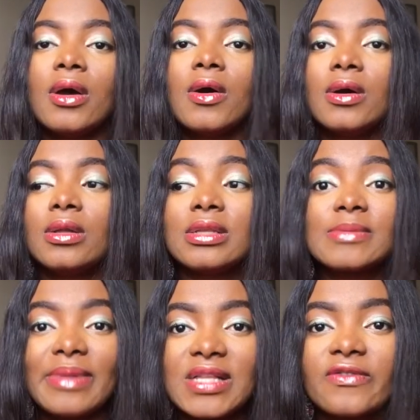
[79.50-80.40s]
on
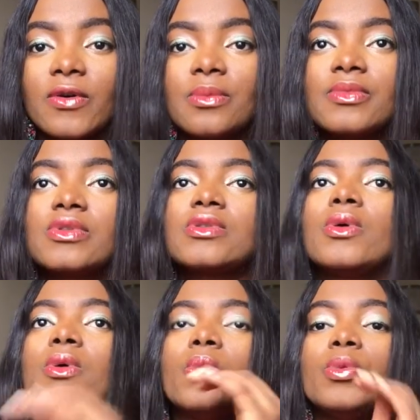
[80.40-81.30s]
this platform.
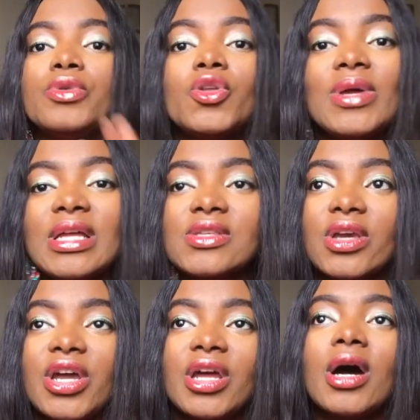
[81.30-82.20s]
So we'll be doing it
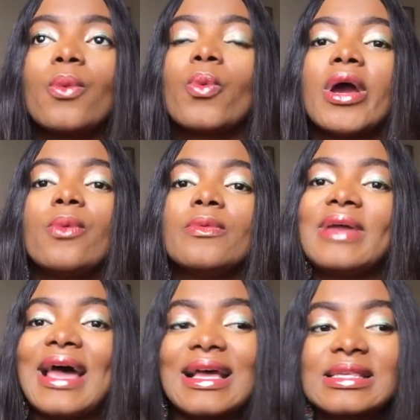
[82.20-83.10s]
together, where we'll
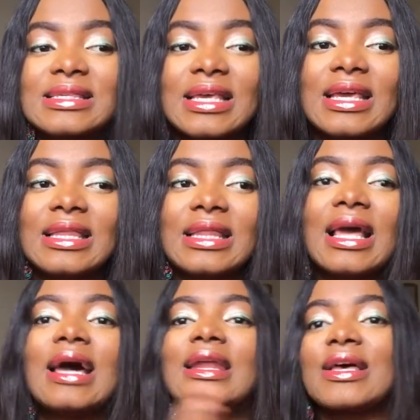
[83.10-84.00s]
be asking
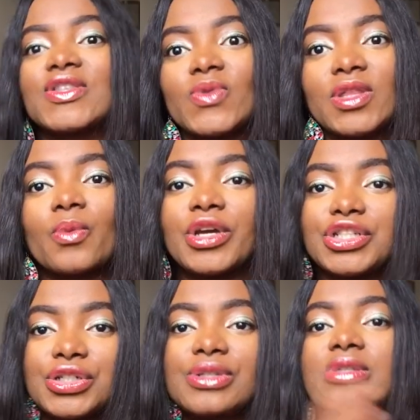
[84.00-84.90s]
and answering the
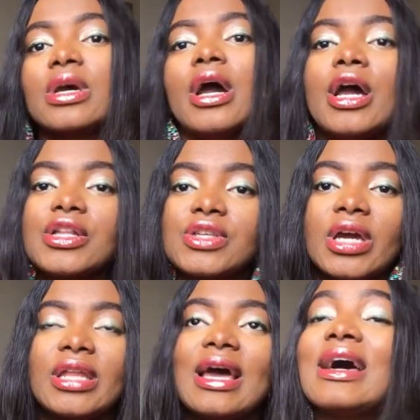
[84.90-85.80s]
questions together.